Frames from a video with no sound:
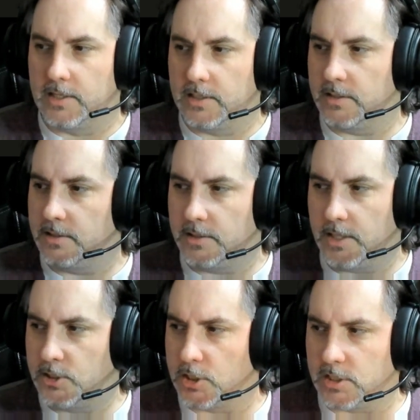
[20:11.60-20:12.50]

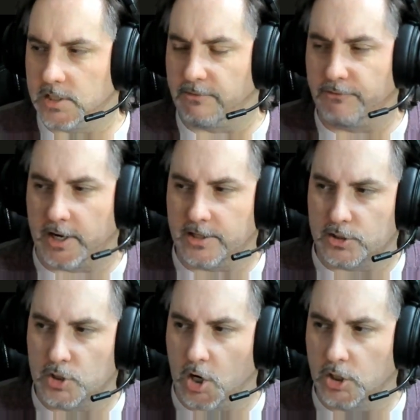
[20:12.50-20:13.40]
it's just a different variant of the
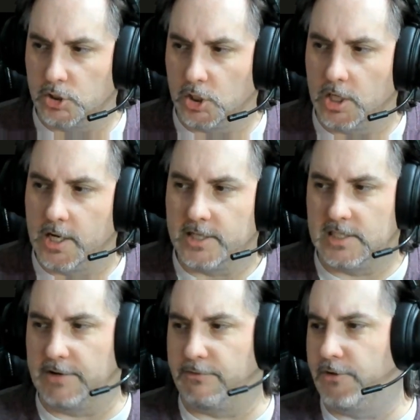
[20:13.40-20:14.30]
Charger,
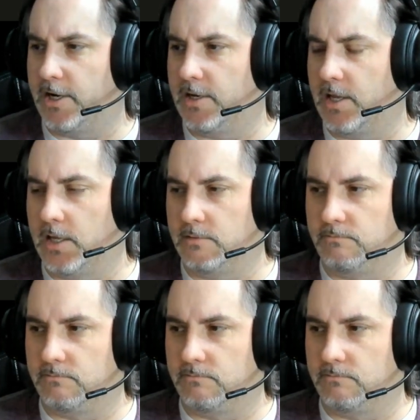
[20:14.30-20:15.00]
different variant,